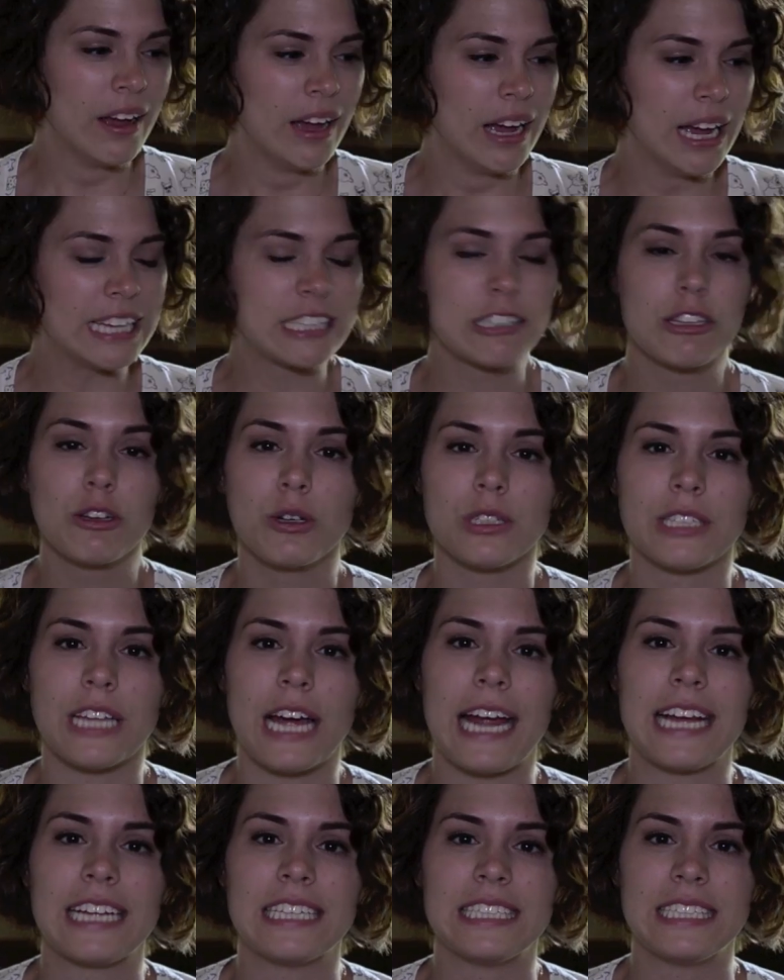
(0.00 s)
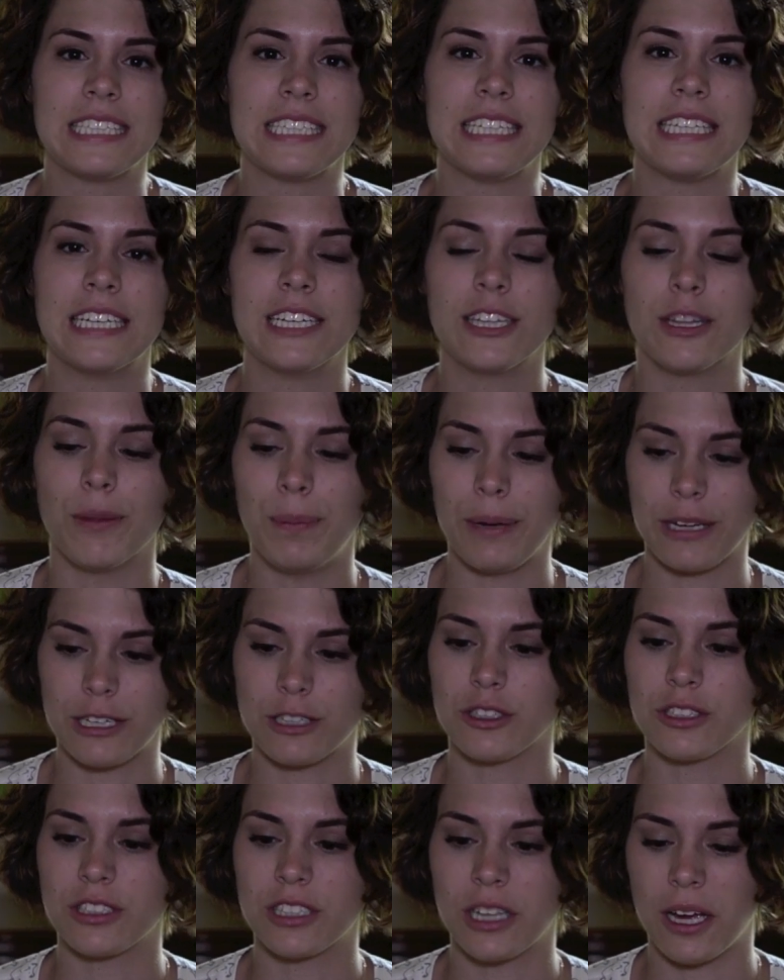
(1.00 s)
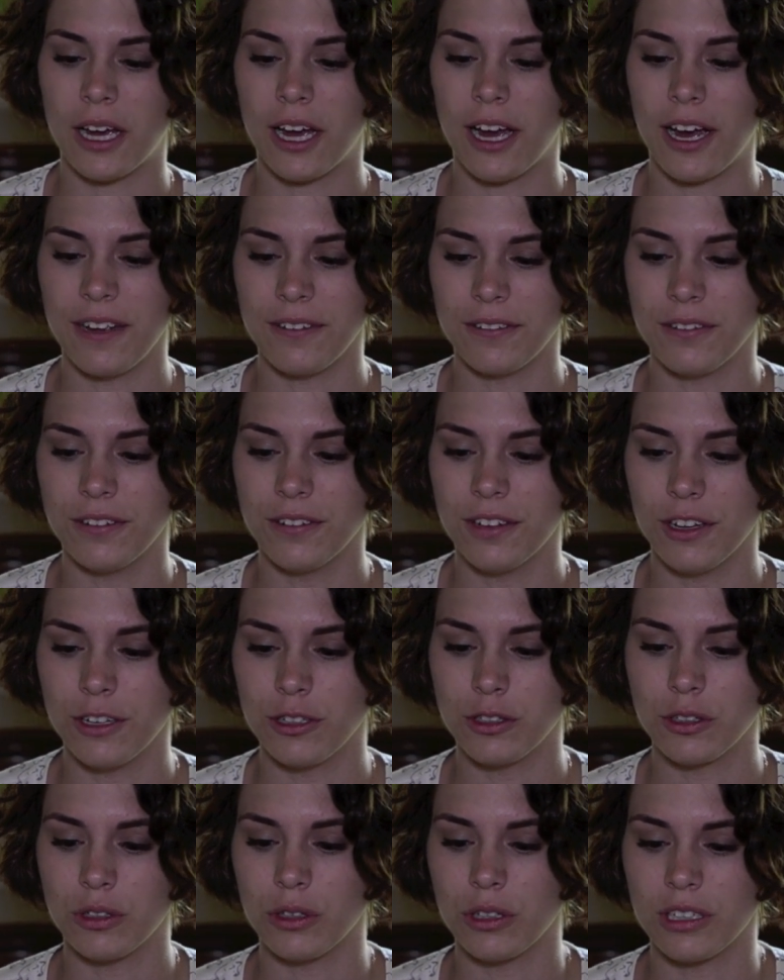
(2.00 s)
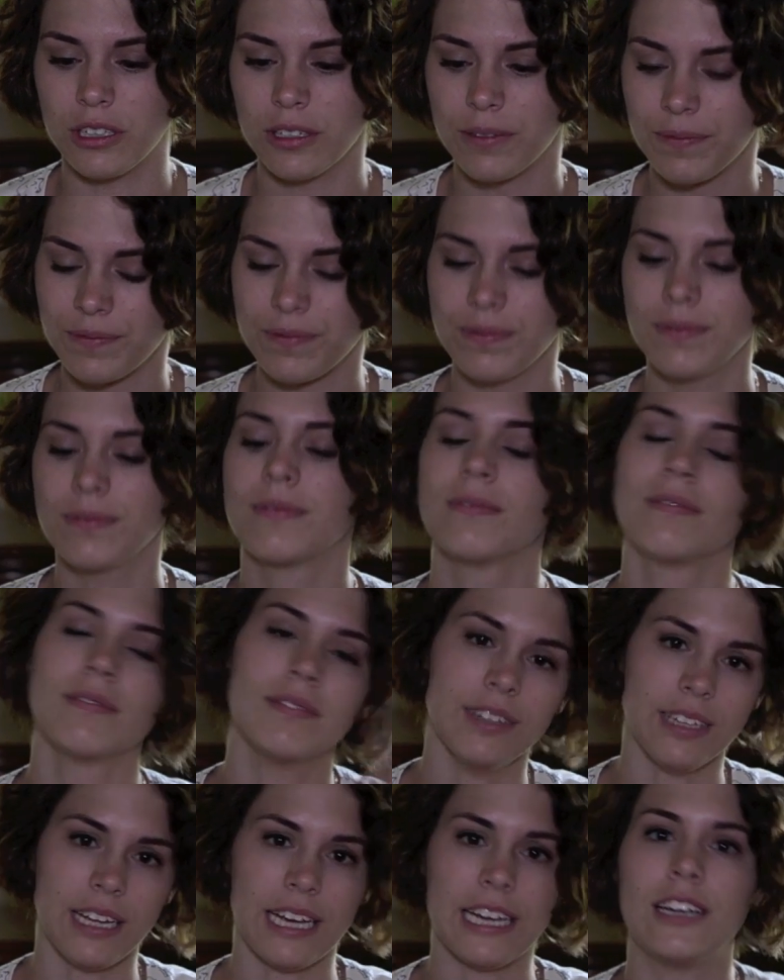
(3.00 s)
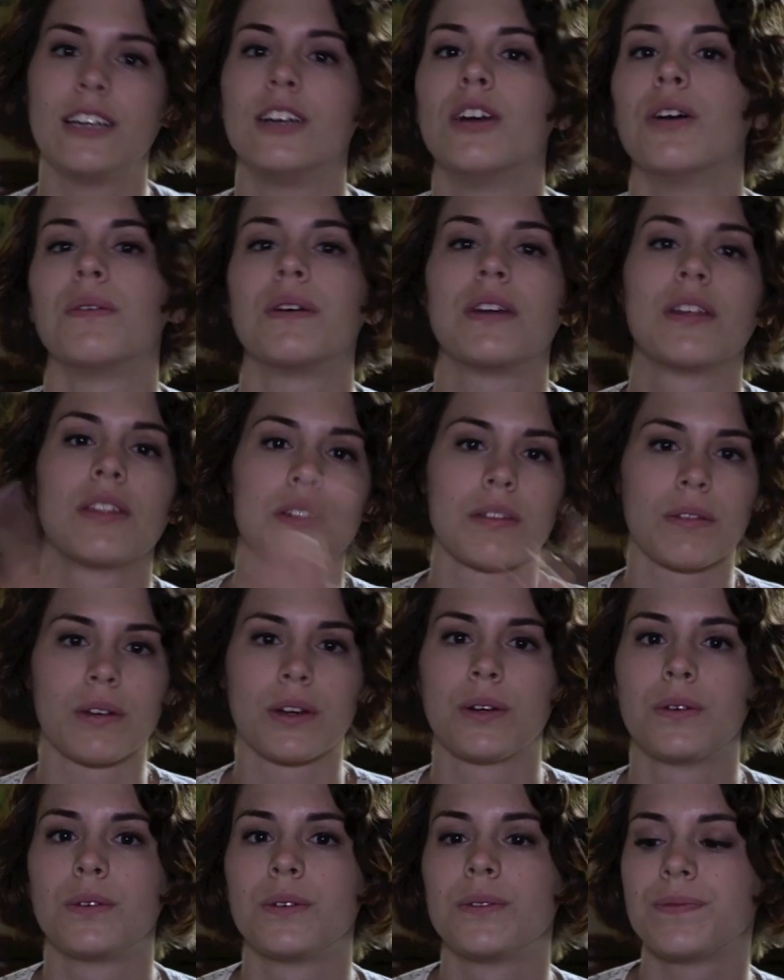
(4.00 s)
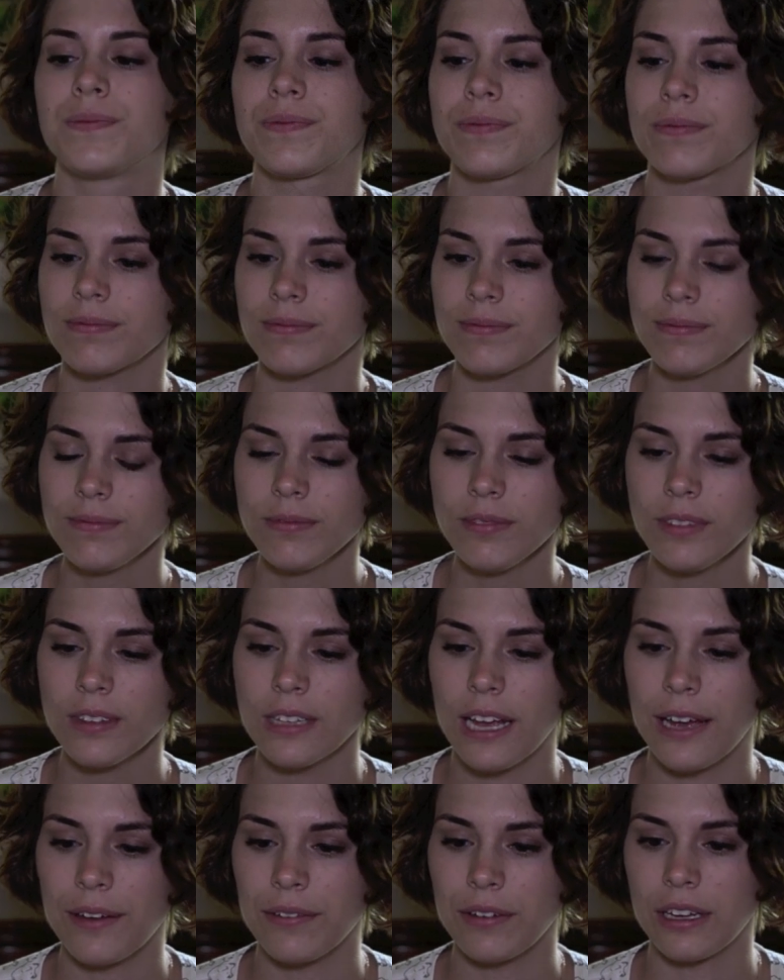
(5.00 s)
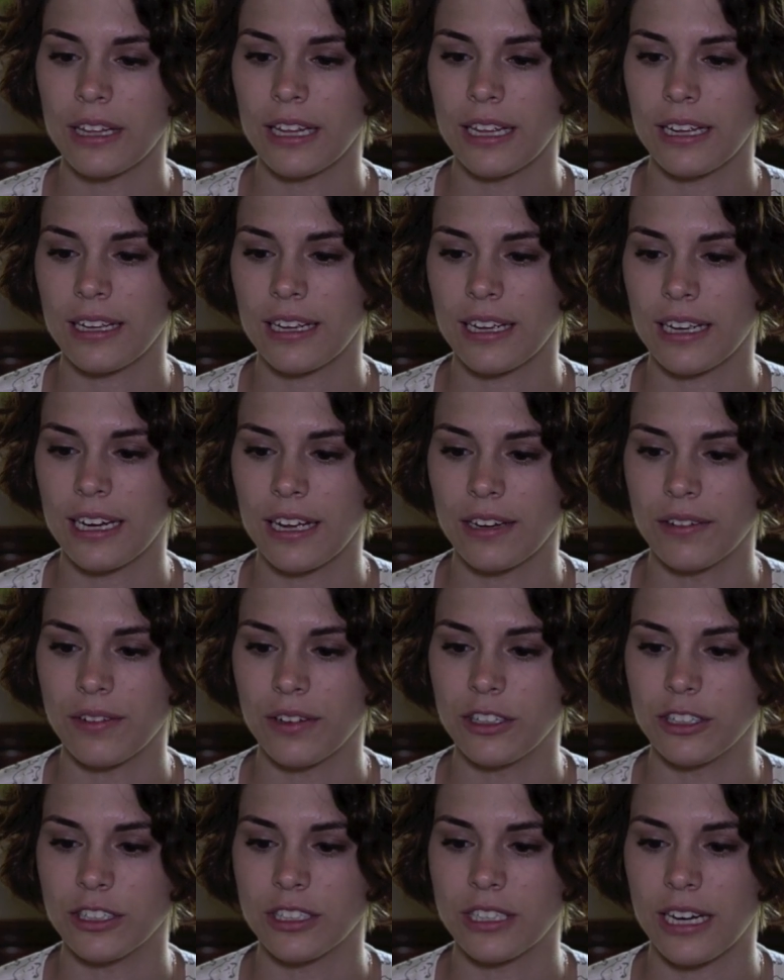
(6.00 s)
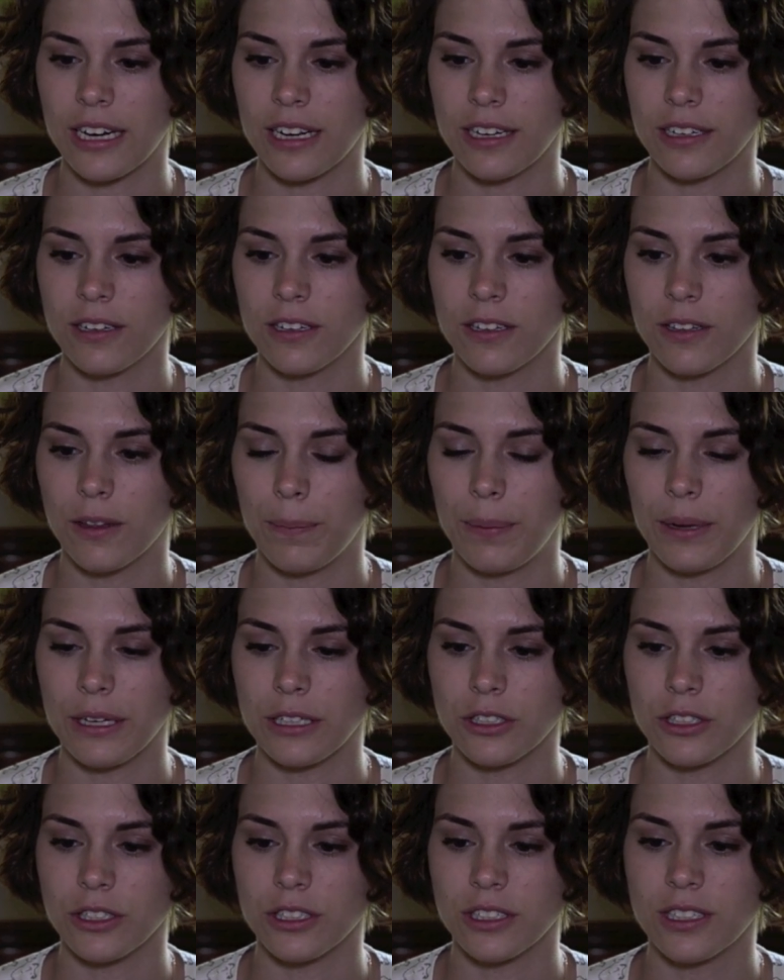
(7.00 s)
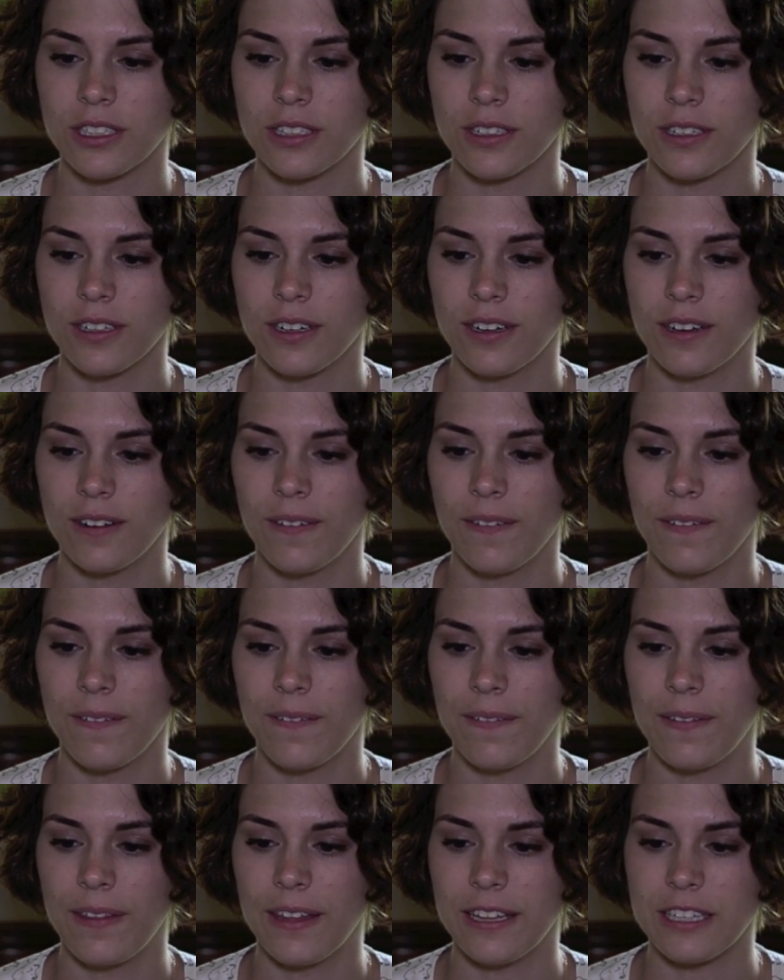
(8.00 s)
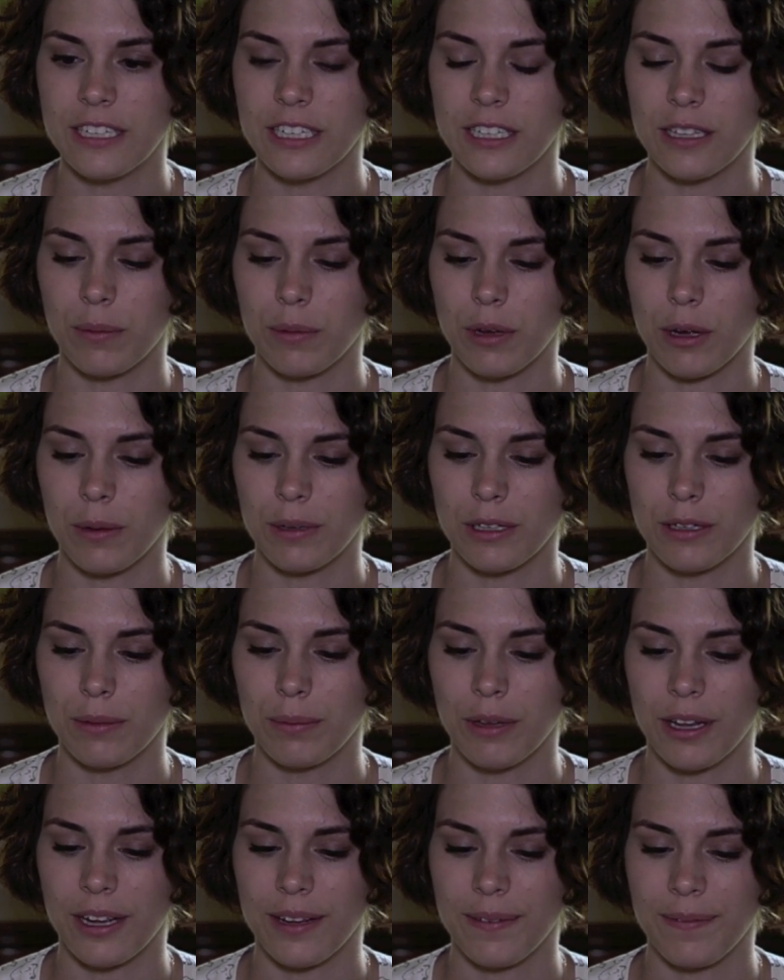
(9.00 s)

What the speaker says: It's cool that I can see the pictures that I've understood, like going through everything, can kind of understand the pictures and see them coming into play.